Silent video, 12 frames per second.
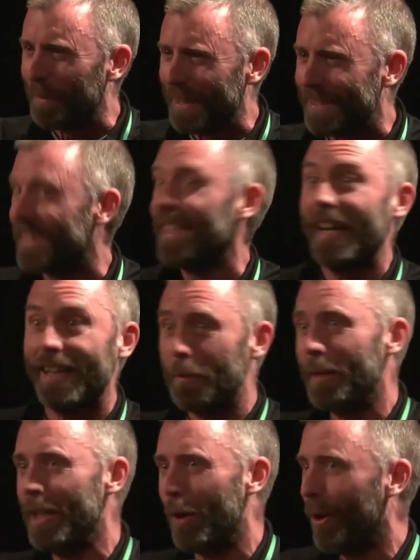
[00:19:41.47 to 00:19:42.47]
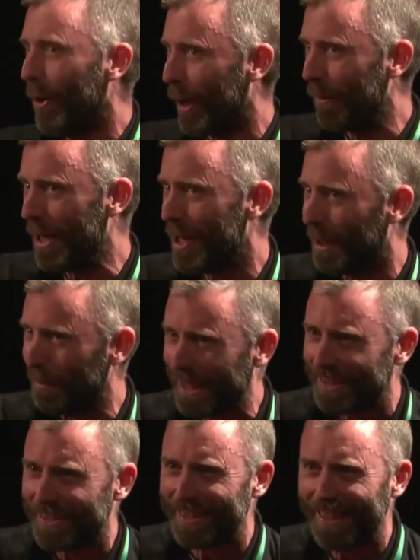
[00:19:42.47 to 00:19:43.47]
And sadly, we no longer are,
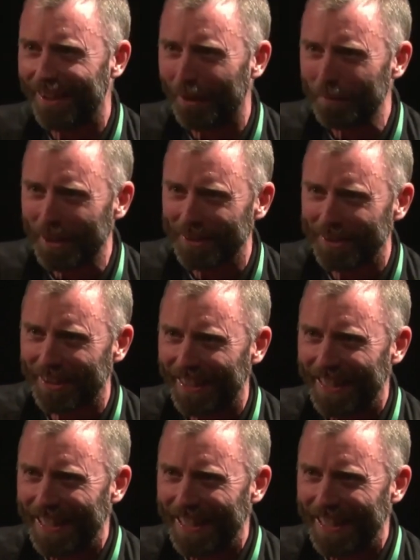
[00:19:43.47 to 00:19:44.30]
because Elon Musk